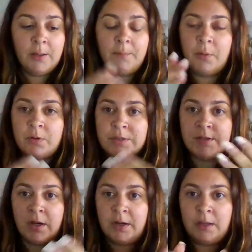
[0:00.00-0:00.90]
but we're
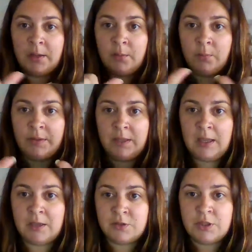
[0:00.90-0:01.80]
starting with
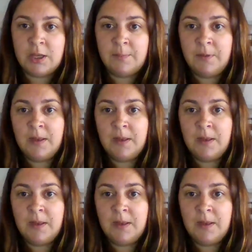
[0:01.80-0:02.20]
hand shape,